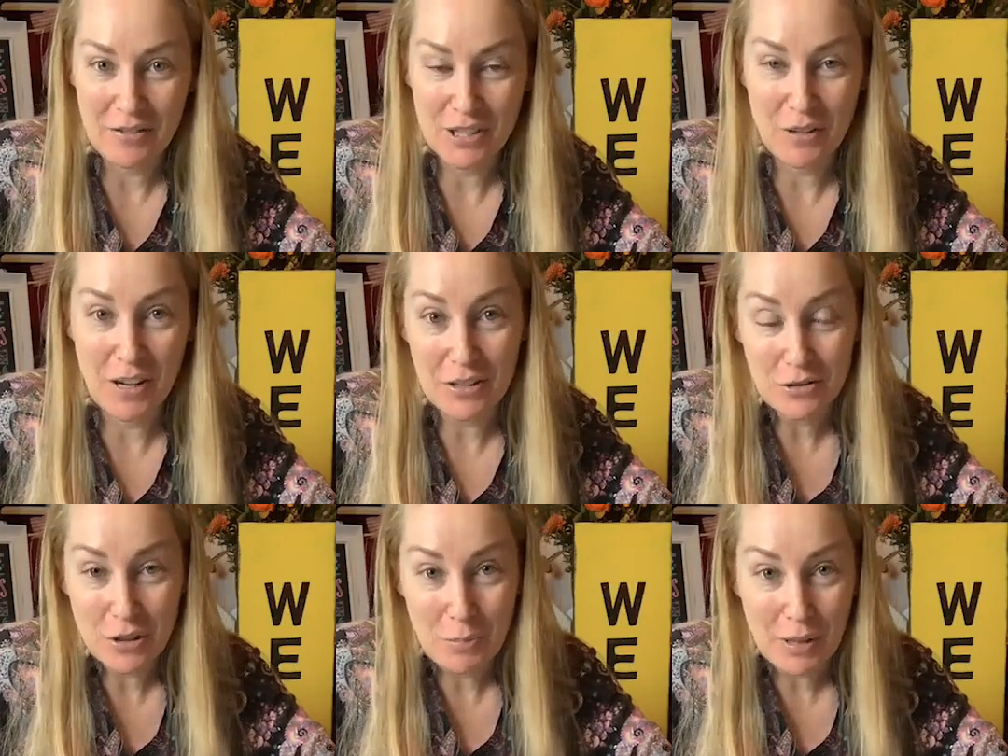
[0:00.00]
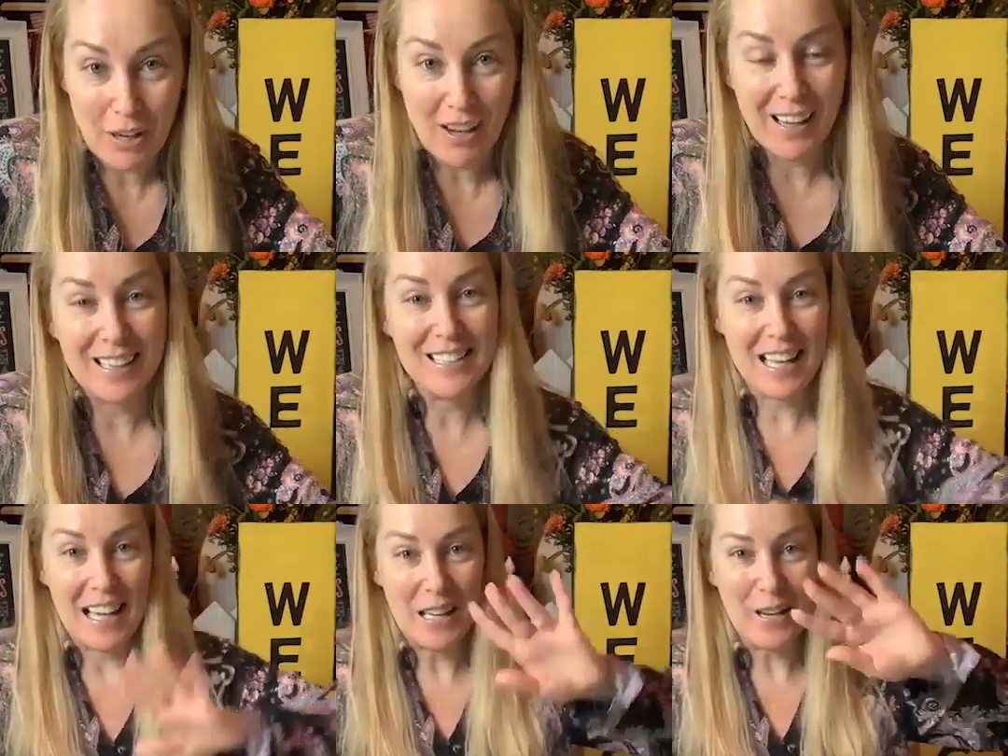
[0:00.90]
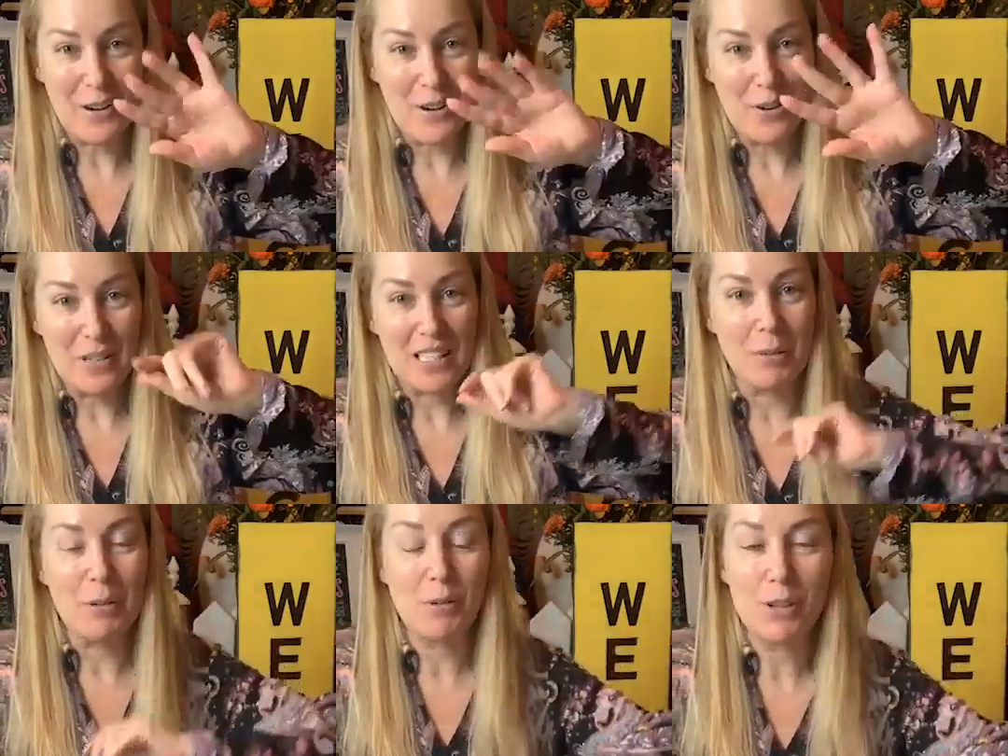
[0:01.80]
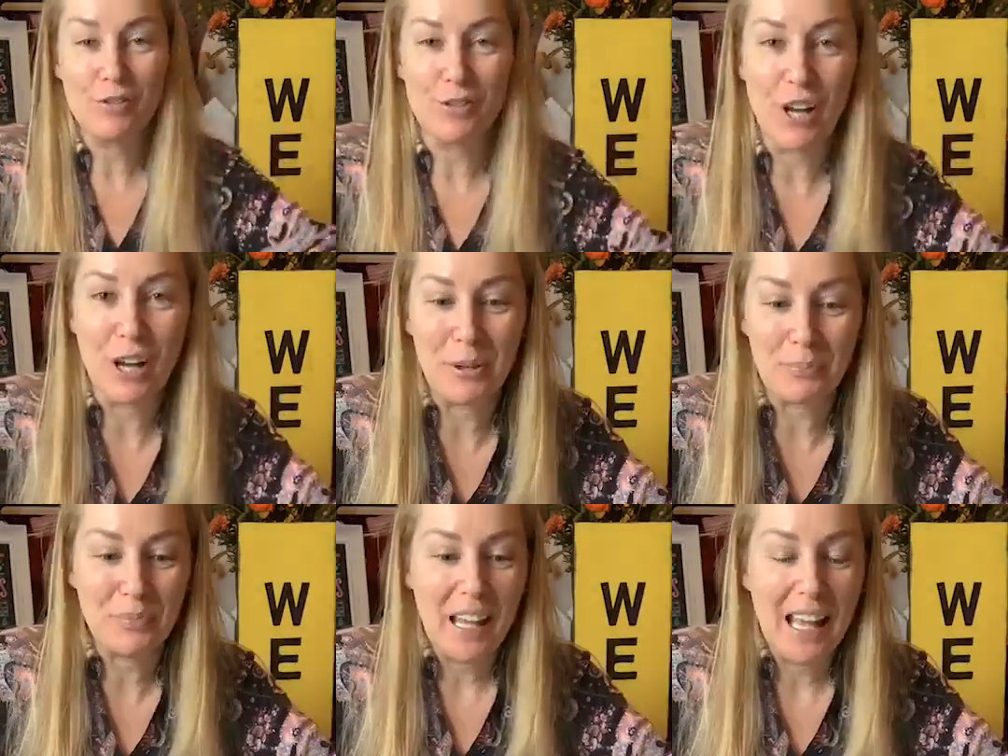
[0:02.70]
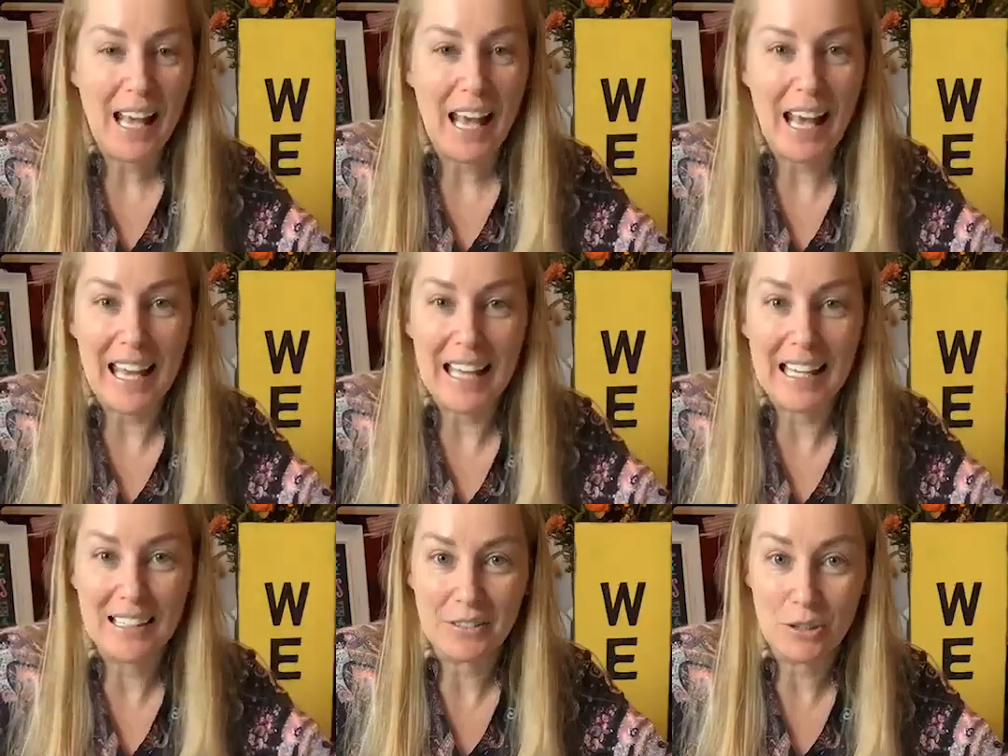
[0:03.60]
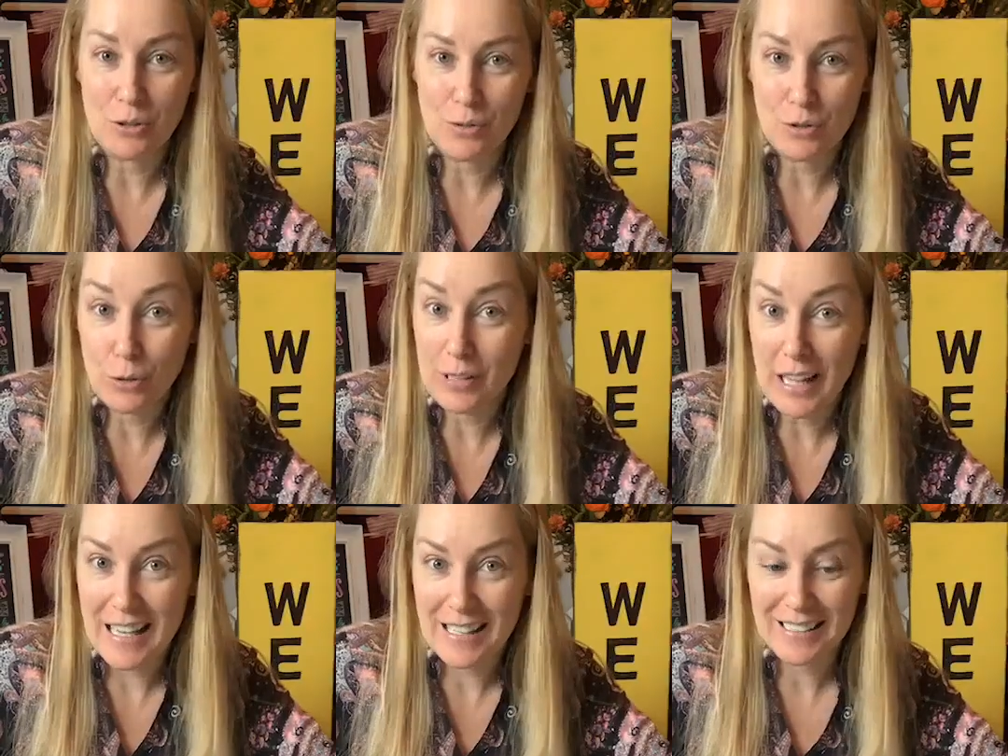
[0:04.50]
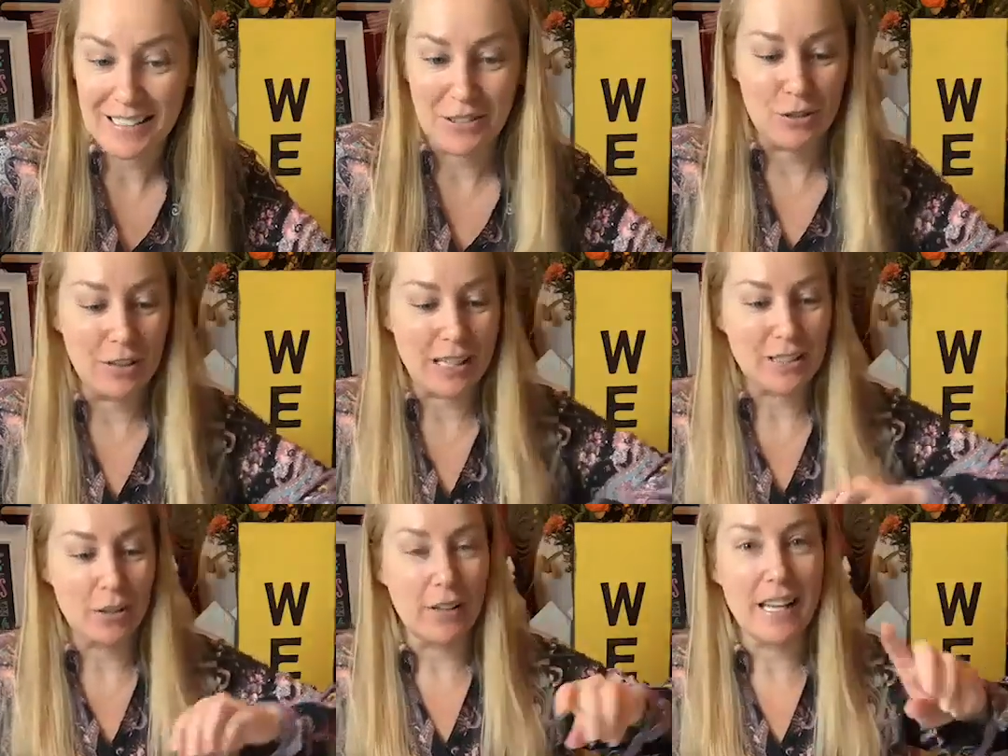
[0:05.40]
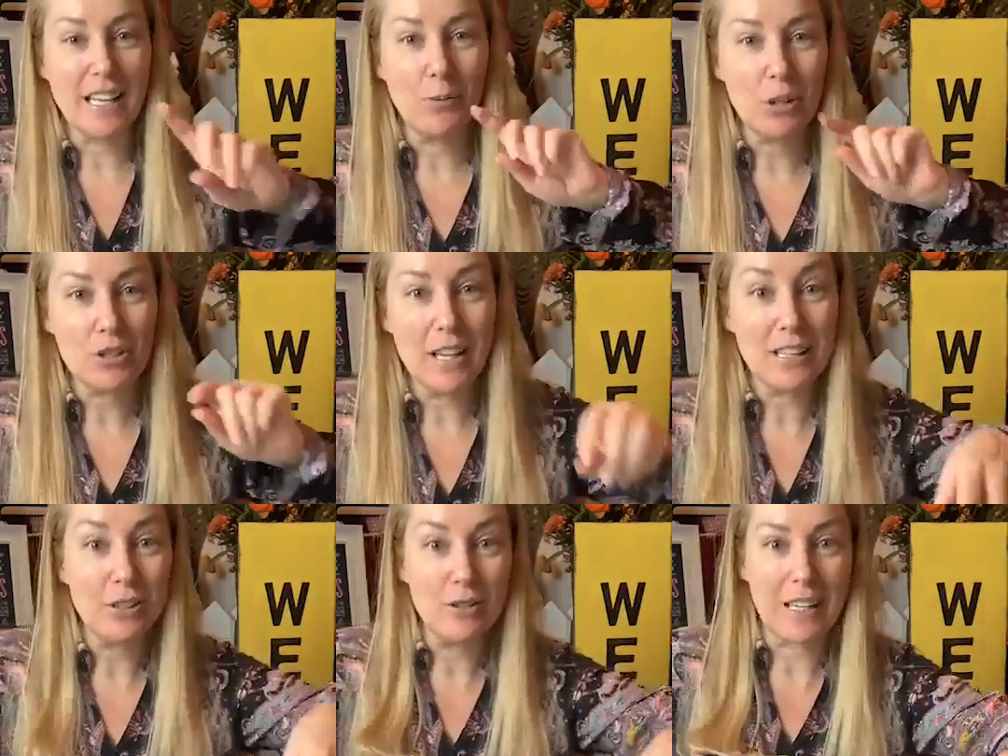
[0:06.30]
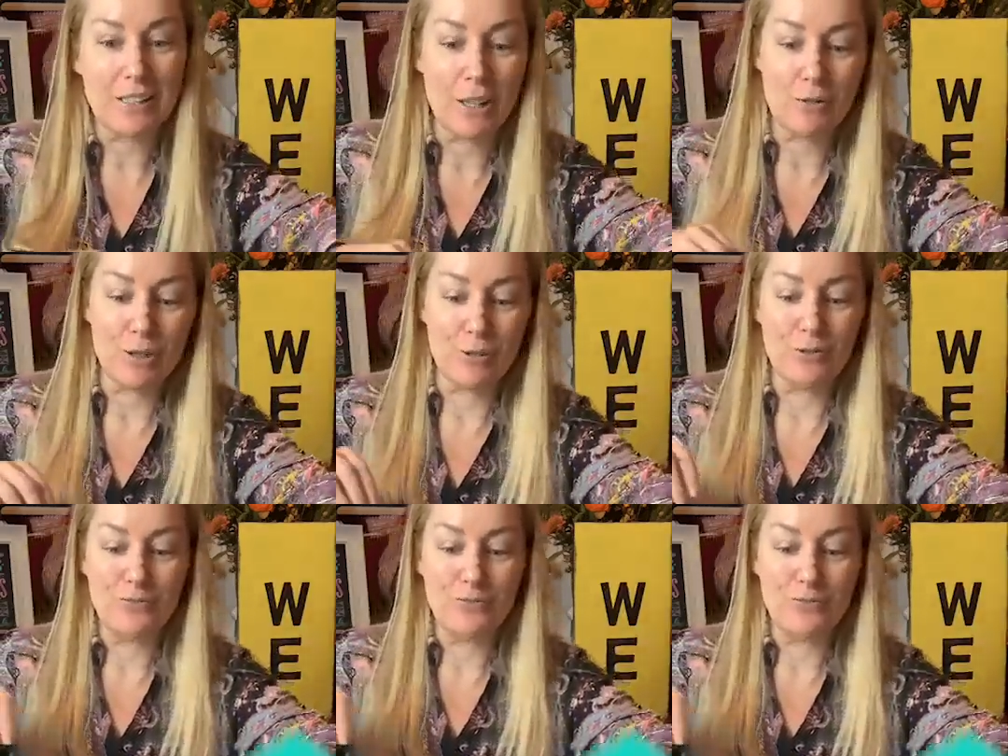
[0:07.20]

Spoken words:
So as you're jumping on, say hello and tell me where you're from, and do you enjoy the lake? Do you like to go lake, and which lake do you like to go to?